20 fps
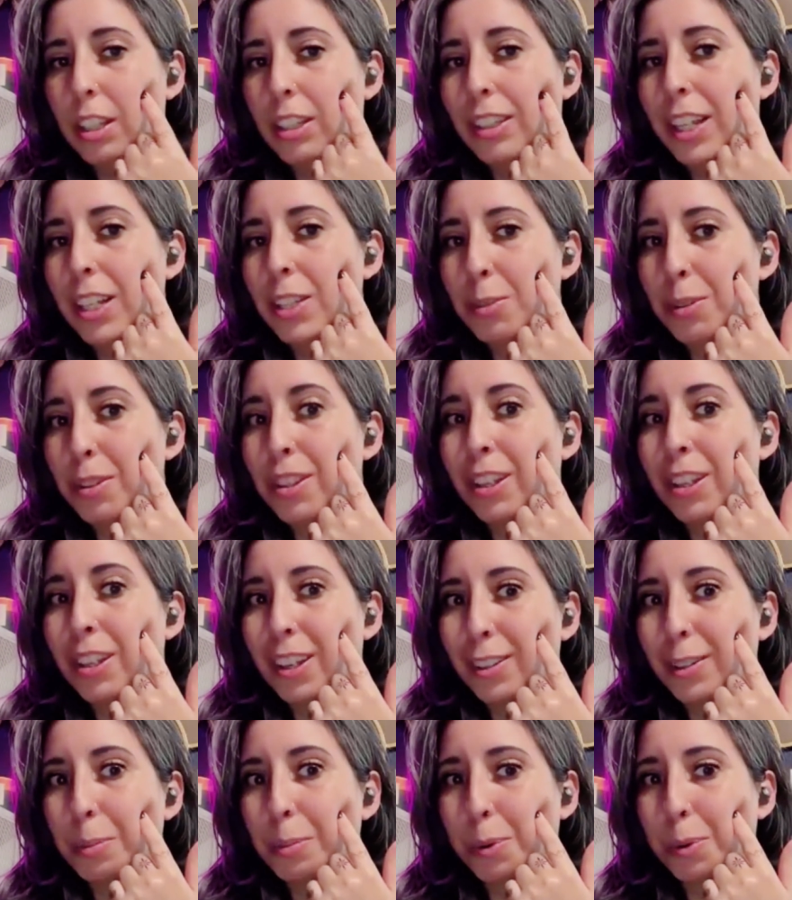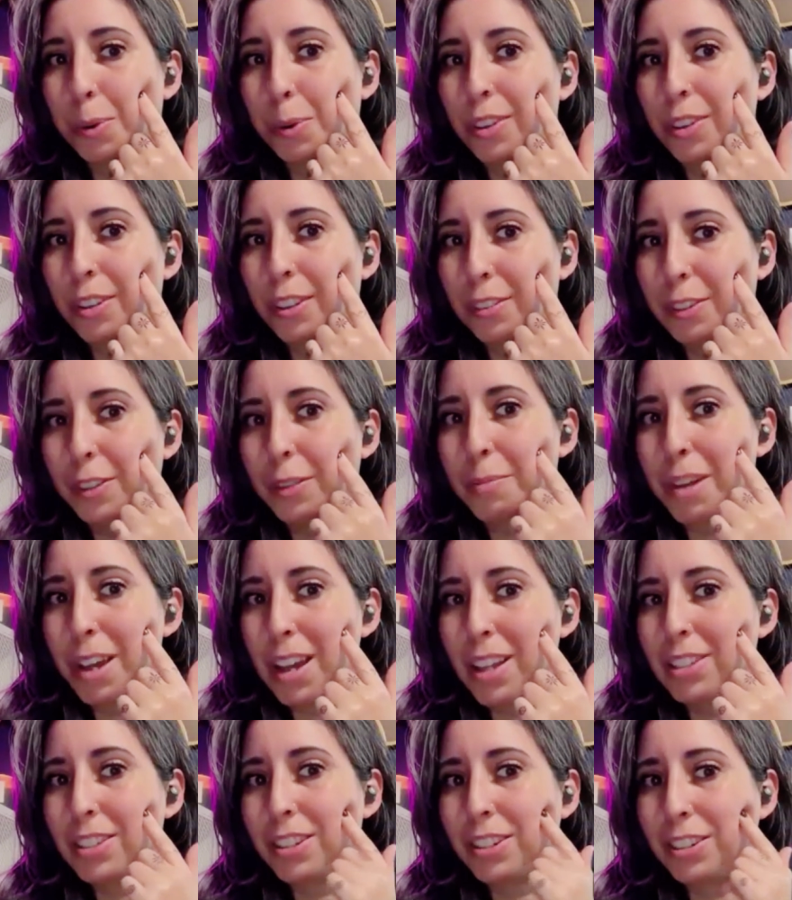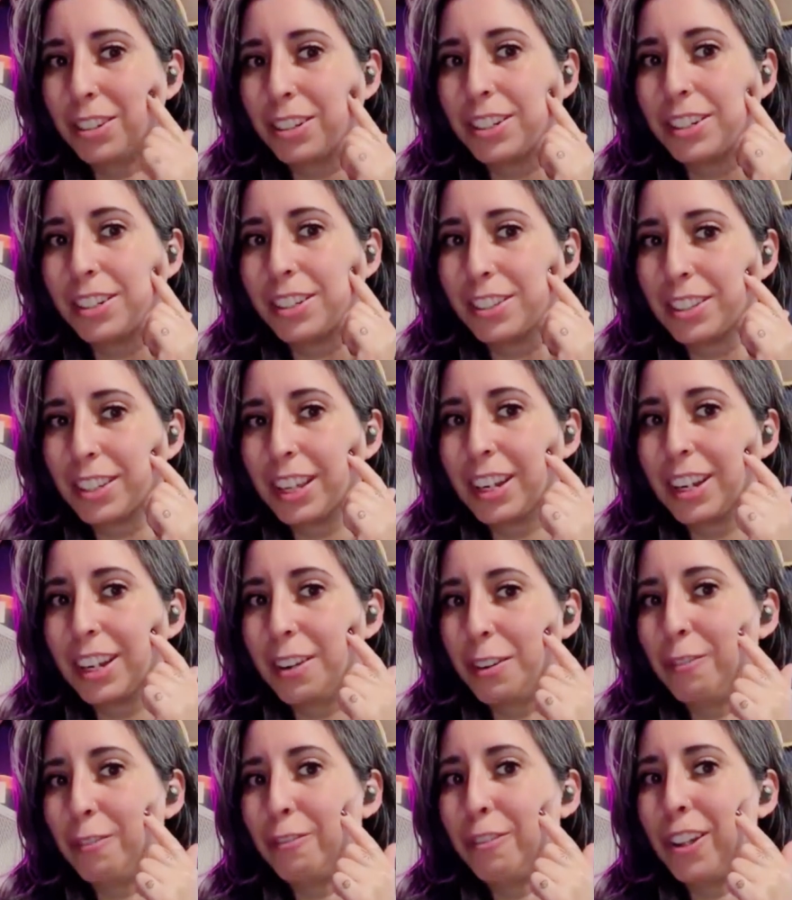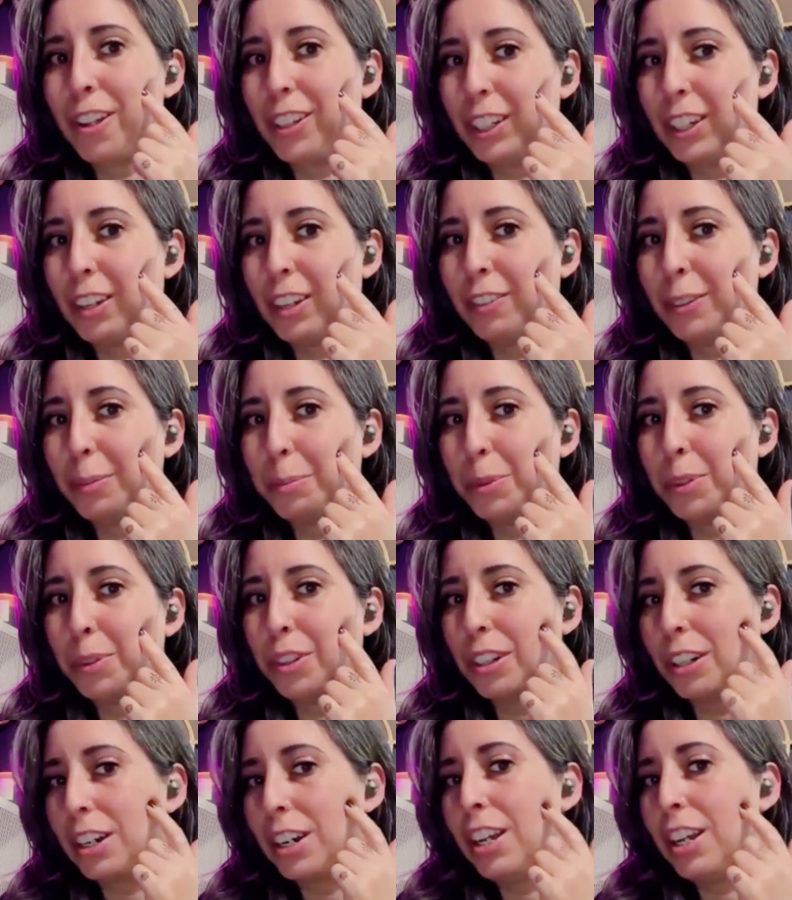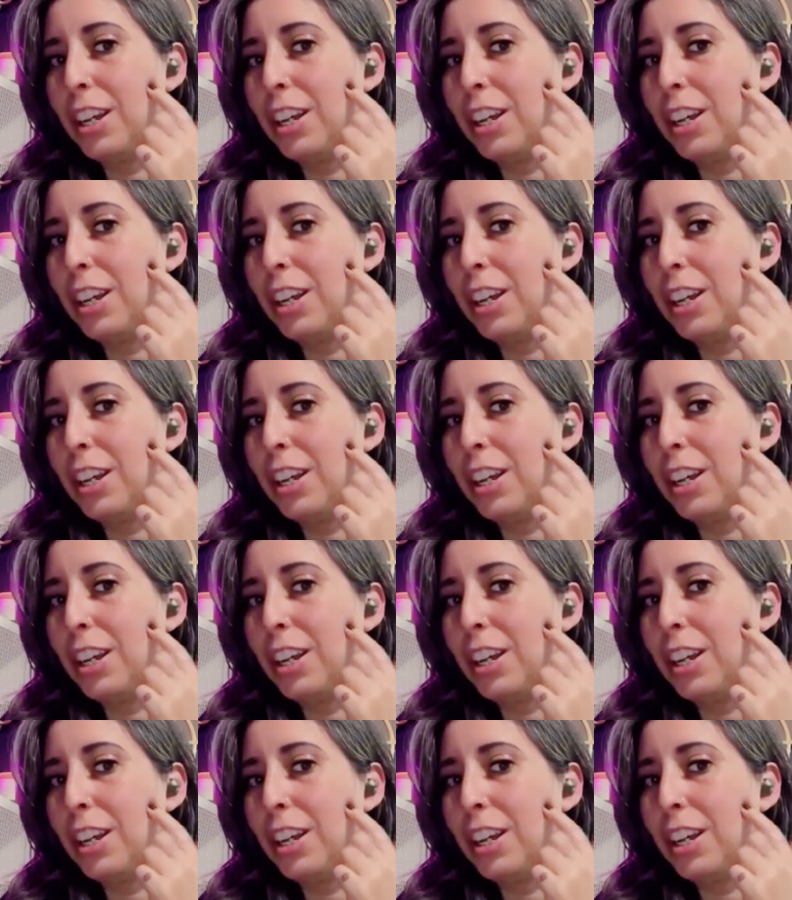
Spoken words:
That's where the other border of the masseter is. Okay, now we're falling off the border.